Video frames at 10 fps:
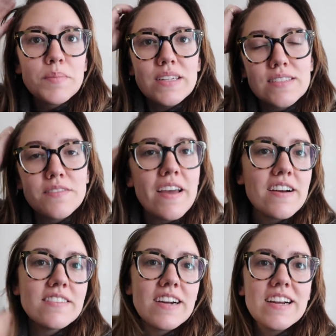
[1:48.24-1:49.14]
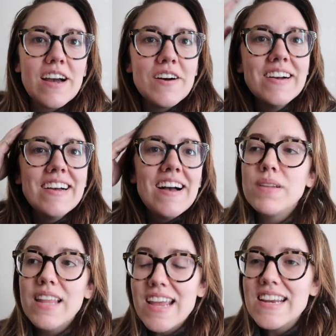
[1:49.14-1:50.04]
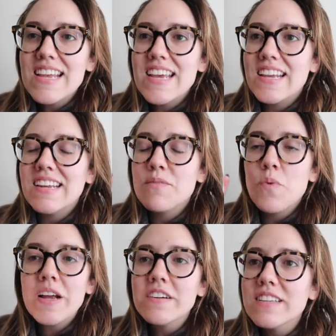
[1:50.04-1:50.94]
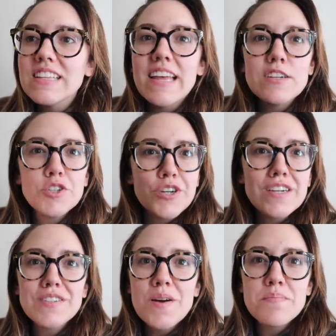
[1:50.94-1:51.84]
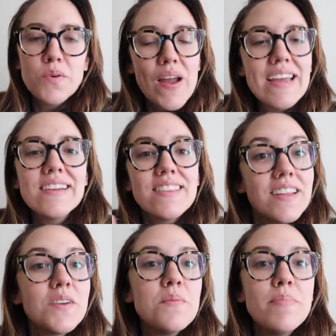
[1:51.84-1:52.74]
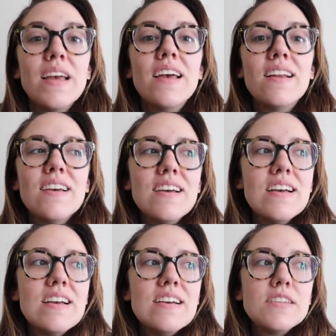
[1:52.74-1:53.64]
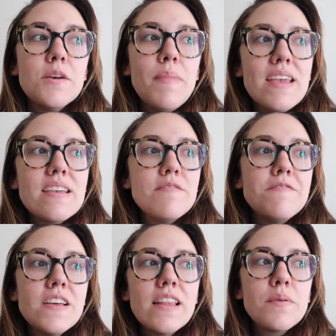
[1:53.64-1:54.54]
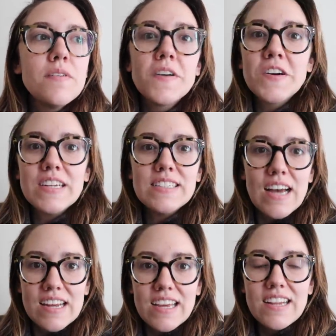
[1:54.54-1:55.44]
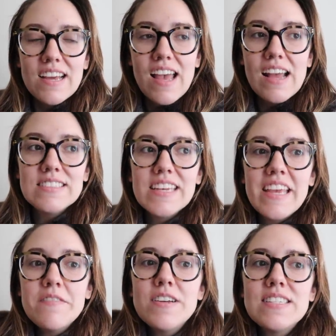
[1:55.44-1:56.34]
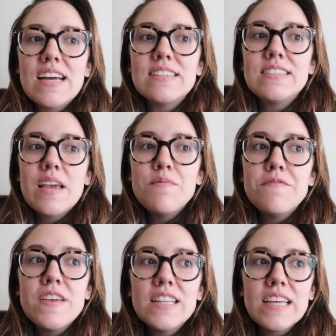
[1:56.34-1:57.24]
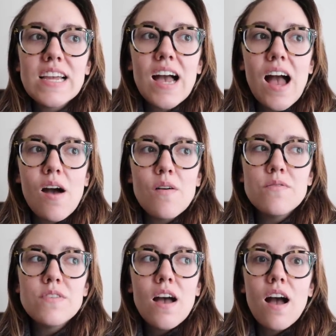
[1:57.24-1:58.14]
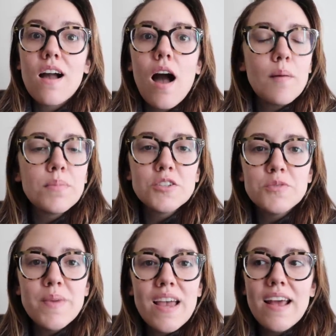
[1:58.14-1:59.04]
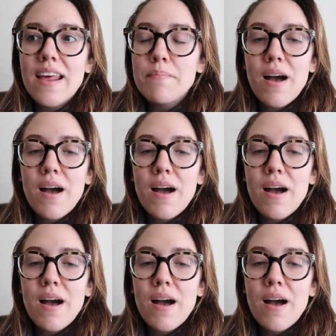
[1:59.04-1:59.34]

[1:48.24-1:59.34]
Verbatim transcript: piece of hair right now. Planning it weirdly like tricks our brain a little bit to make it feel like we've already done it and to give us that same feeling of accomplishment and